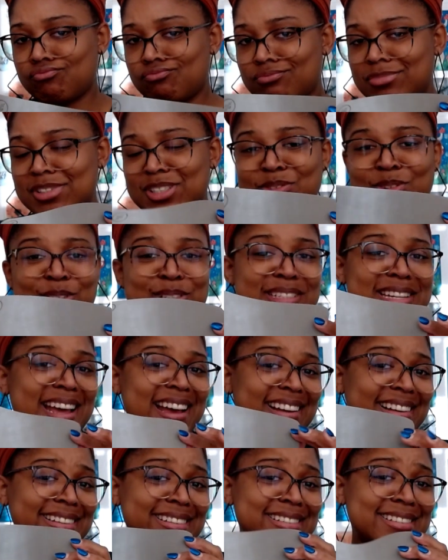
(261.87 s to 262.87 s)
This feels
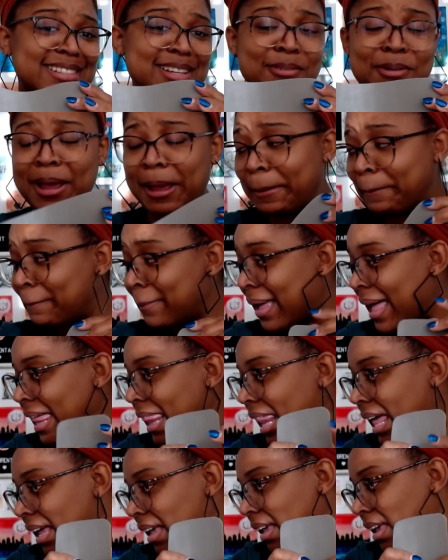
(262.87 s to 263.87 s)
nice. Okay, I
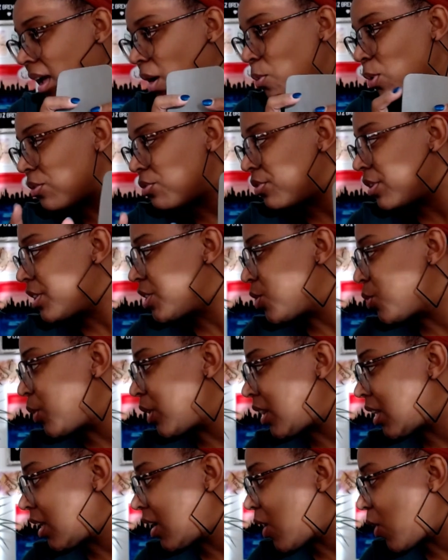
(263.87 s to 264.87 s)
like it. I want to fidget with
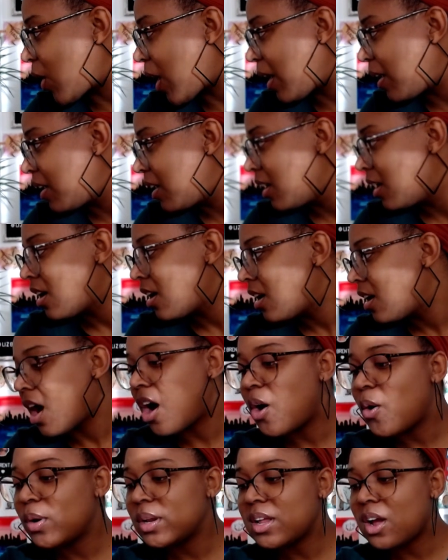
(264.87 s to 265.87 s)
it. Okay.
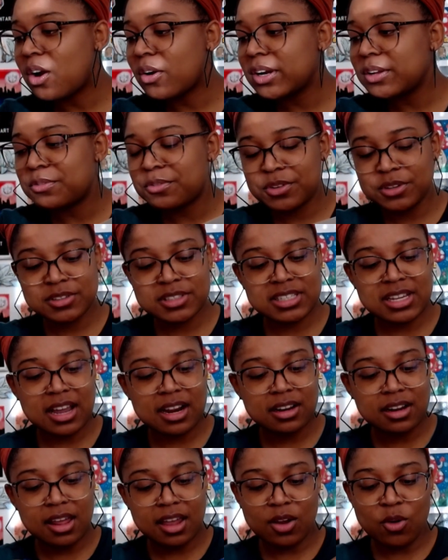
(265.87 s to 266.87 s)
Oh, and it already feels kind
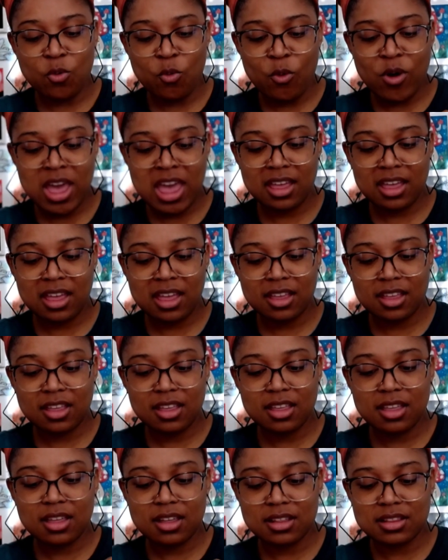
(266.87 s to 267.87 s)
of like wet,
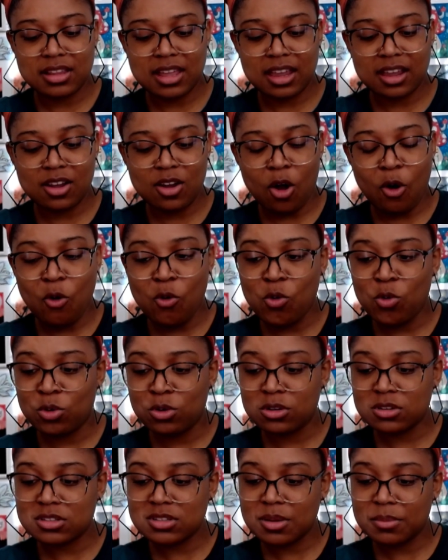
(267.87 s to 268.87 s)
like cold
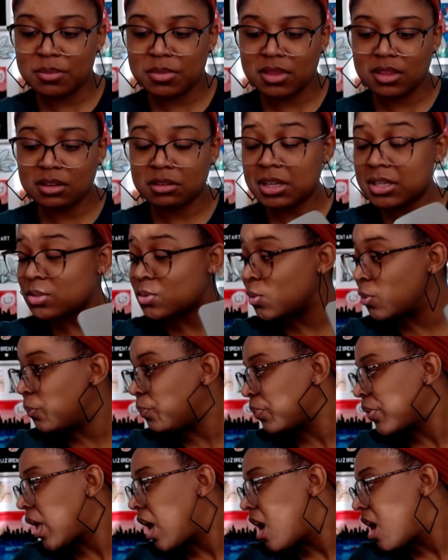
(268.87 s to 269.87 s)
or something. That's cool.
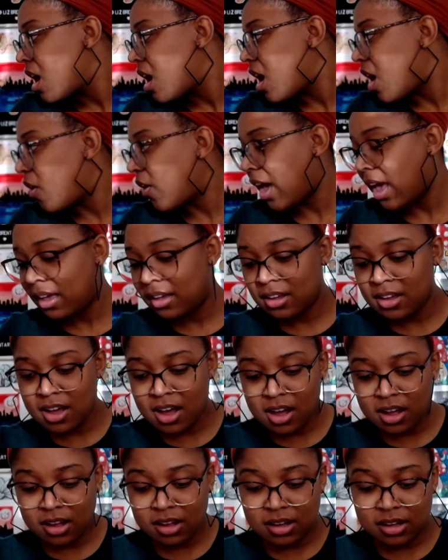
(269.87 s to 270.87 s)
Okay.
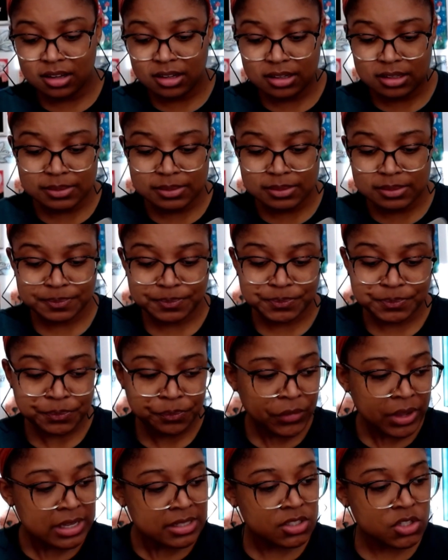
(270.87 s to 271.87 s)

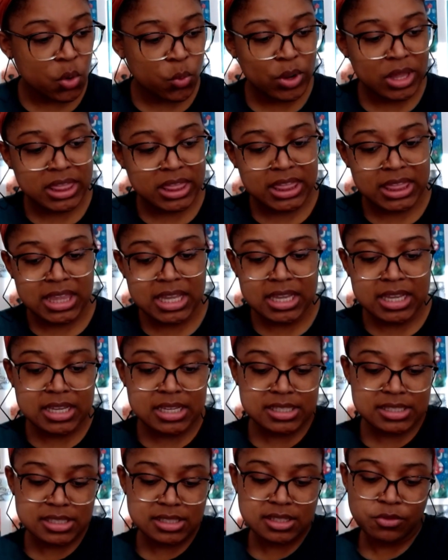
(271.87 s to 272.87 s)
So with this,
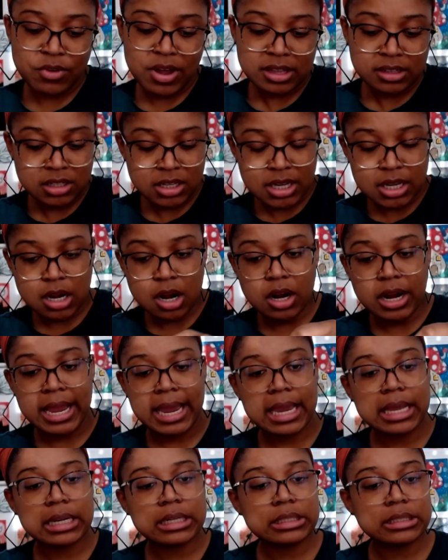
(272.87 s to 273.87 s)
if I look at our
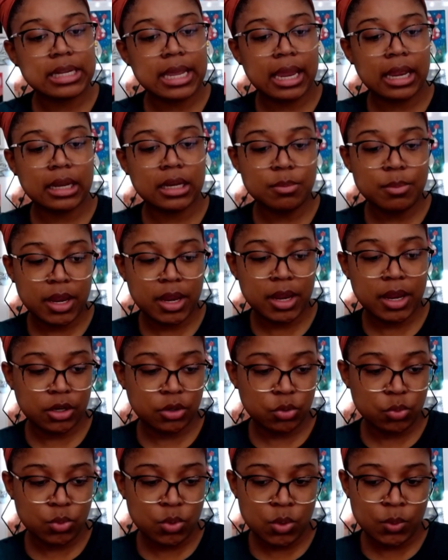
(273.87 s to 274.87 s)
handy dandy
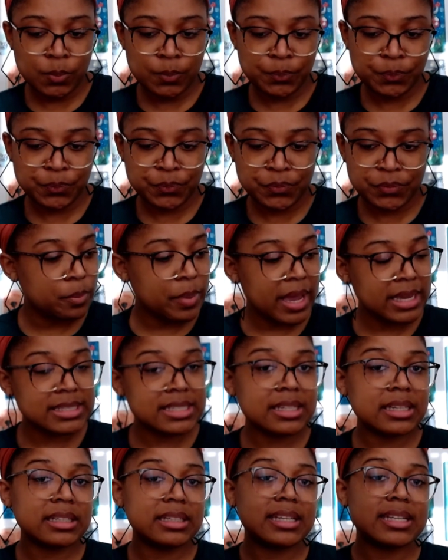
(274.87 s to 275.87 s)
manual,
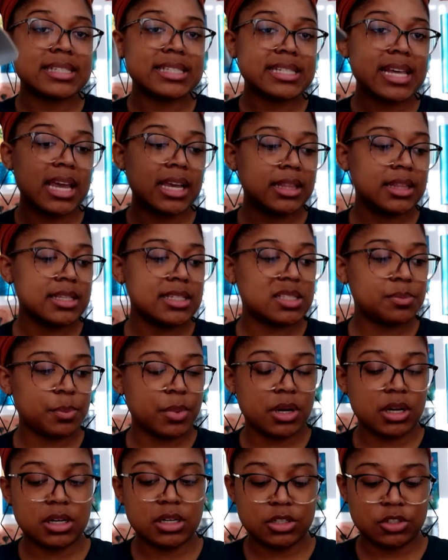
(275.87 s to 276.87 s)
basically can take this
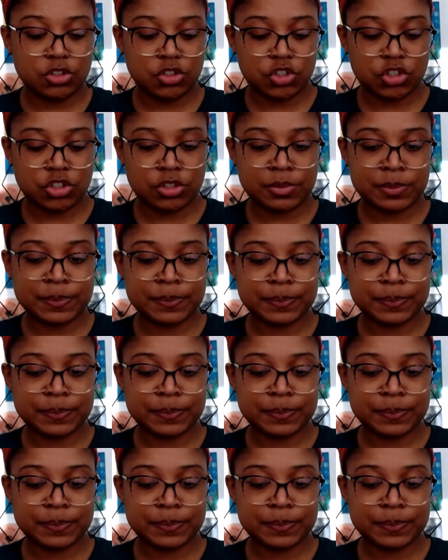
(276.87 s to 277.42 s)
sponge,